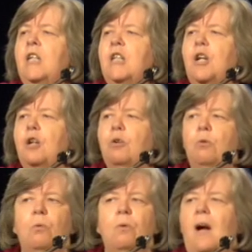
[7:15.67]
you
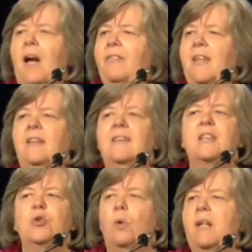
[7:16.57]
know, I think
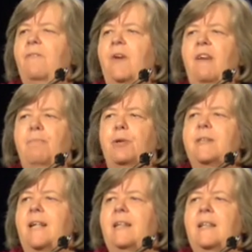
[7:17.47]
that
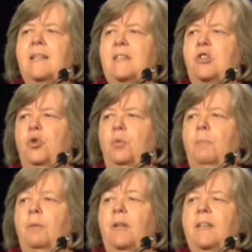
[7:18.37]
25% is
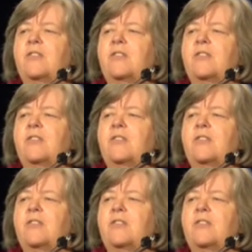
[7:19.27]
doable.